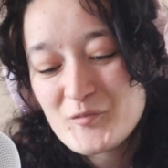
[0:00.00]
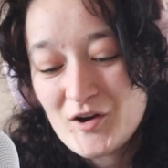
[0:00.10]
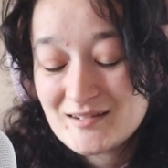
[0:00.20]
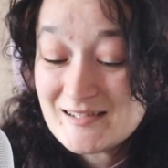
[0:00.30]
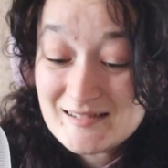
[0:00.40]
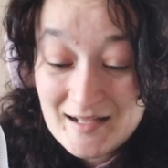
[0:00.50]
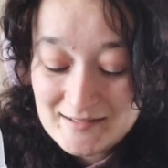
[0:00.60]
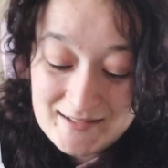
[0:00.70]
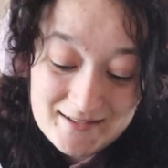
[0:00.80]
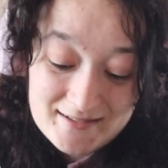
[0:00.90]
Or at least
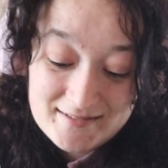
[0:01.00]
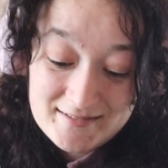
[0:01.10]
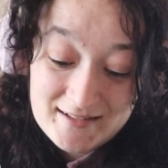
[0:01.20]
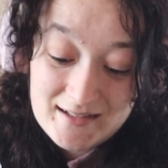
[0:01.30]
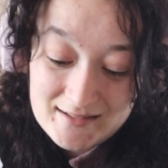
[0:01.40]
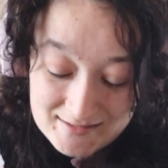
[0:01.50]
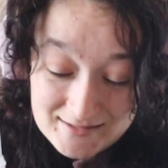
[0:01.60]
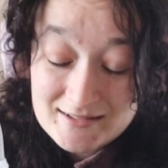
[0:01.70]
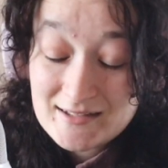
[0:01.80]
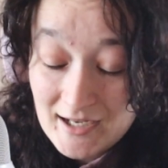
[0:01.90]
that the, the de
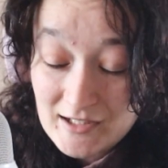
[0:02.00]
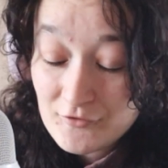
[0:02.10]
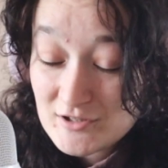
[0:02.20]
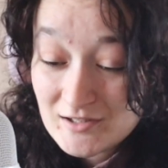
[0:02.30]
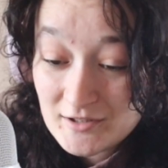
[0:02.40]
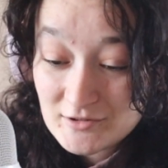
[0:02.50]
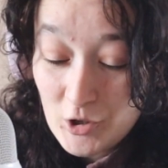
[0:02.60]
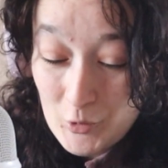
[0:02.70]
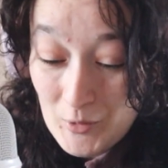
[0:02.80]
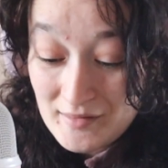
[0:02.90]
detective is clearly
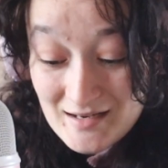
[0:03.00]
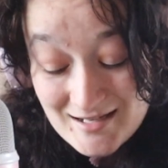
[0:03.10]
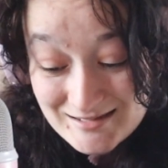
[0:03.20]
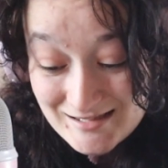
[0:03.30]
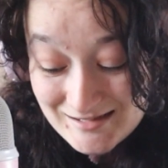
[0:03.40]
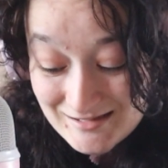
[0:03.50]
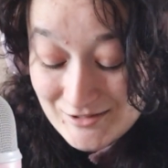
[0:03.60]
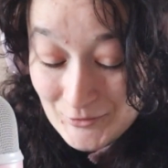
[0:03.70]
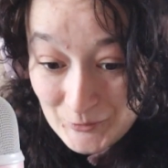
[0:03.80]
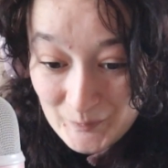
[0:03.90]
not aware that exists,
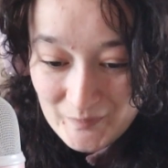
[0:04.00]
so...